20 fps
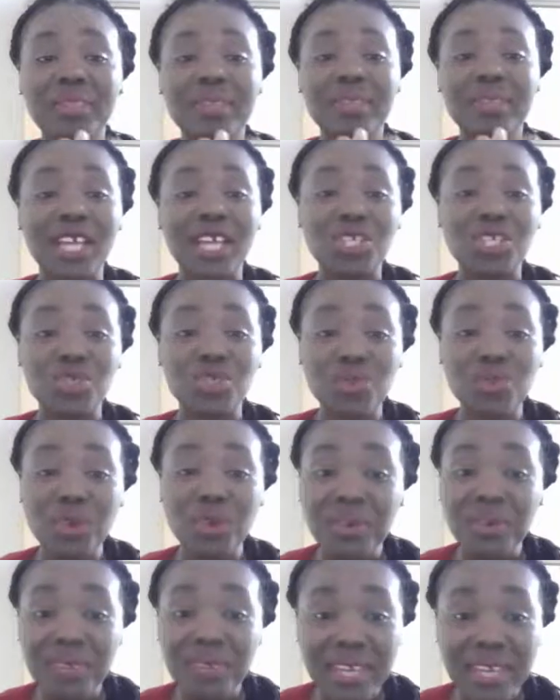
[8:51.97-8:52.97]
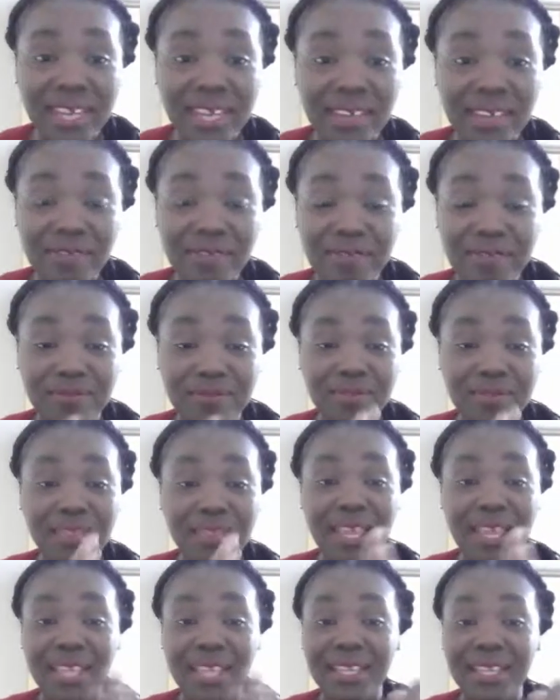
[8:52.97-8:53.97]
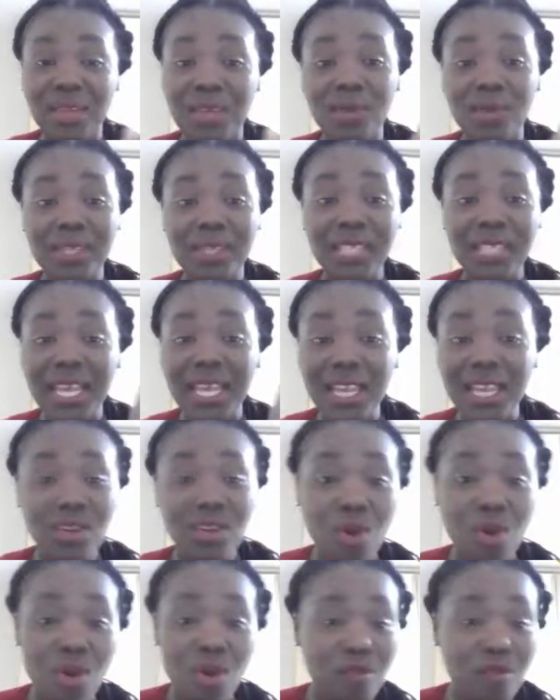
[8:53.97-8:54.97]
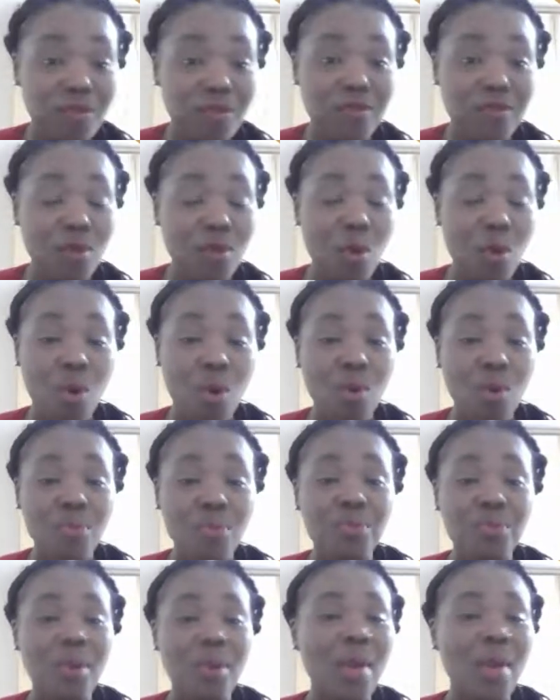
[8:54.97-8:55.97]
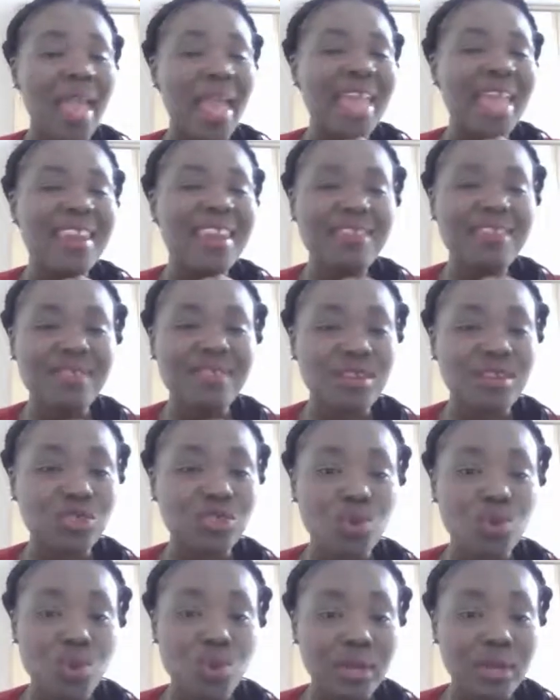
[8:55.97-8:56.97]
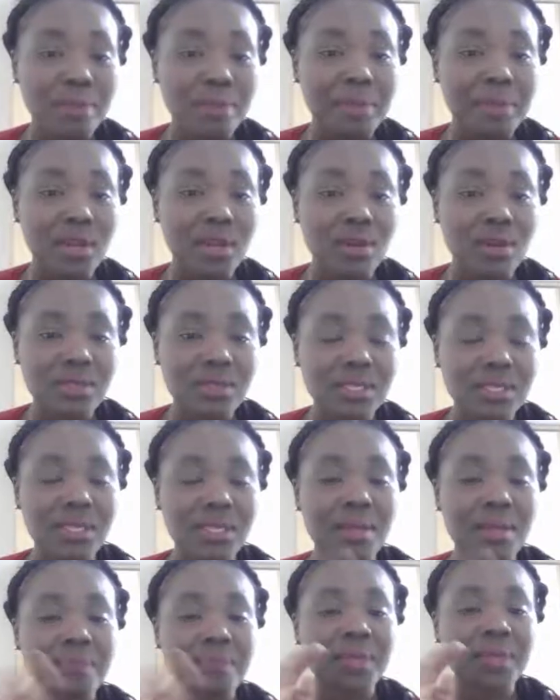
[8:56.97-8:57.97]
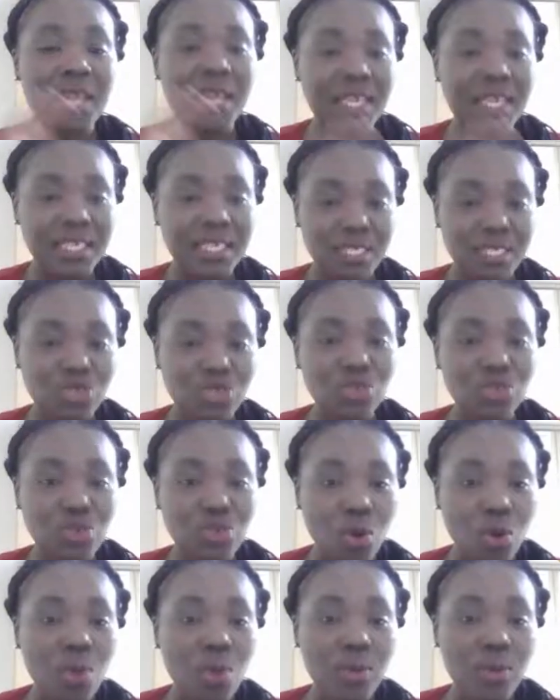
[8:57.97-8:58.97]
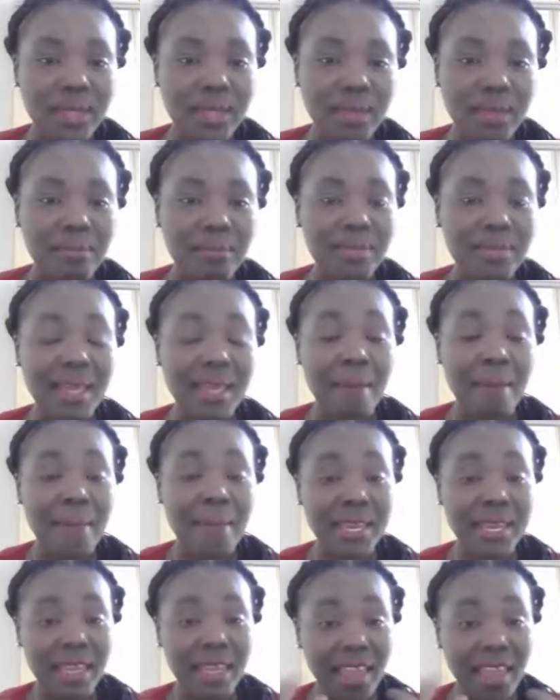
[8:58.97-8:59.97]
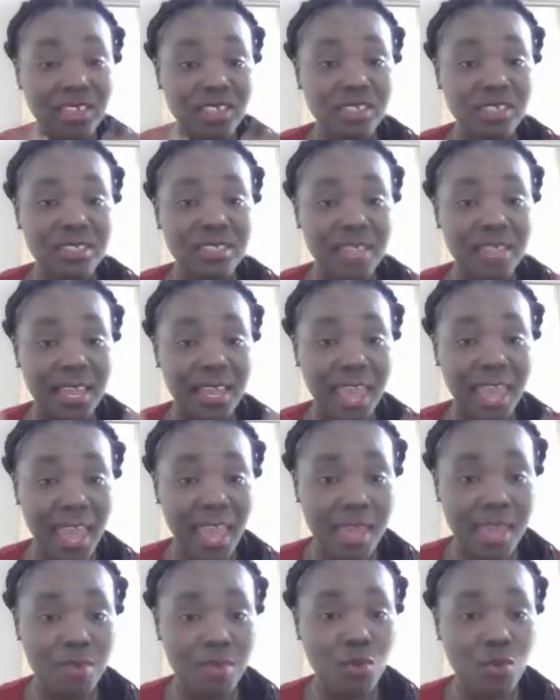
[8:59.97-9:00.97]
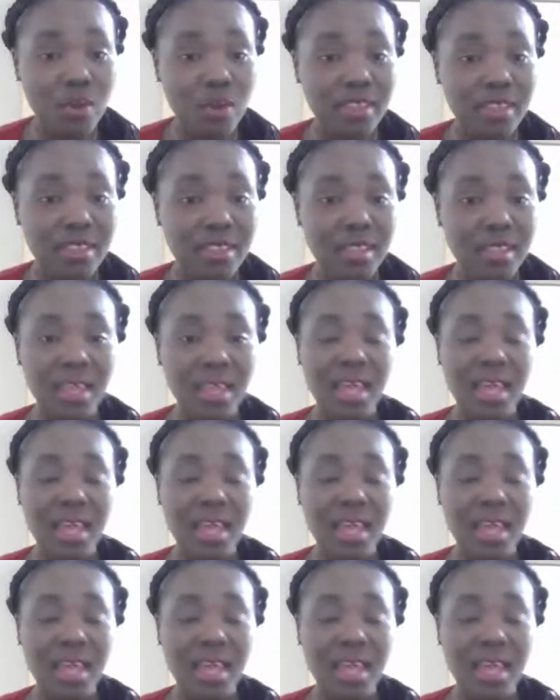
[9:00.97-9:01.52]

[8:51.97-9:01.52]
their jewelry, if they were taken off, or anything at all that belongs to them should go with them. Their medications they came with,